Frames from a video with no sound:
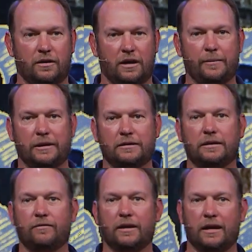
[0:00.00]
about
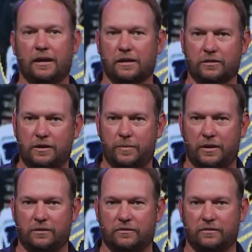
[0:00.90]
living at a healthy
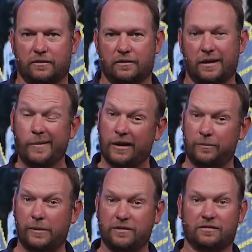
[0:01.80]
pace,
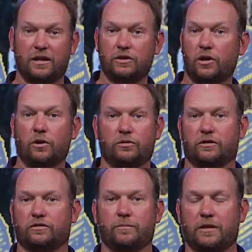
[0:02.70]
about maybe saying no
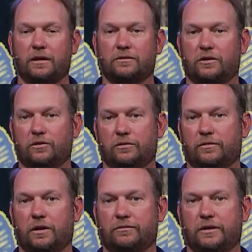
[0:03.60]
to some things that you're
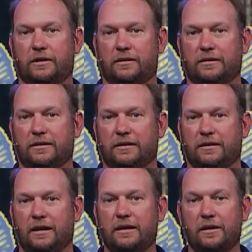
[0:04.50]
involved in
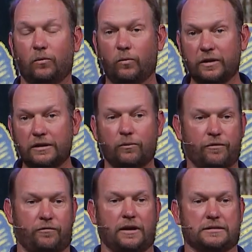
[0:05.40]
and really
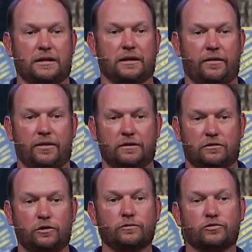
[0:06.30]
reflecting on things
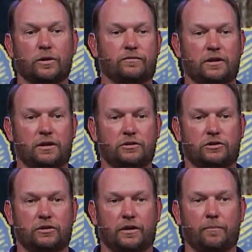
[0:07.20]
that you've drifted
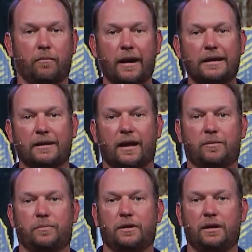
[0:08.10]
into that might
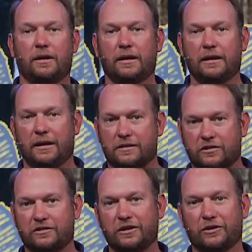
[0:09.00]
not be at the
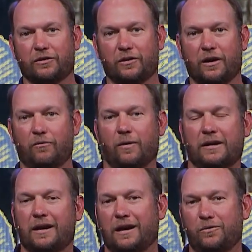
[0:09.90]
center of
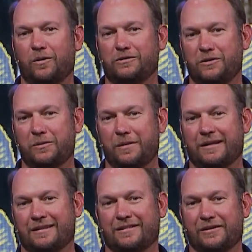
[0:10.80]
what God wants you to be
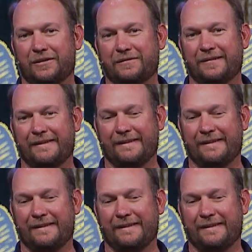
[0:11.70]
at the center of.